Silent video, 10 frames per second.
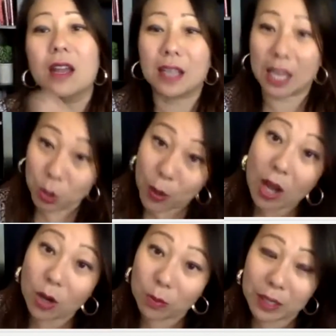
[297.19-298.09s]
Can you
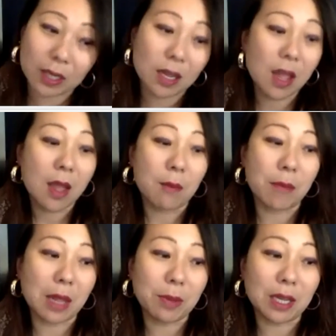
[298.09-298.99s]
help me
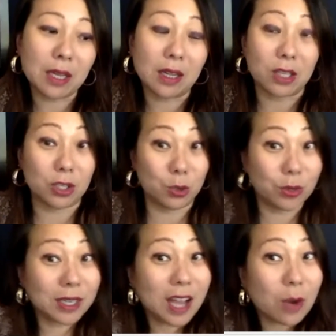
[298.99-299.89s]
maybe you
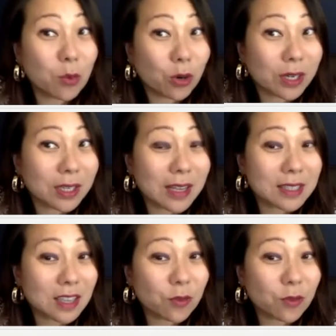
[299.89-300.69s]
can help organize stuff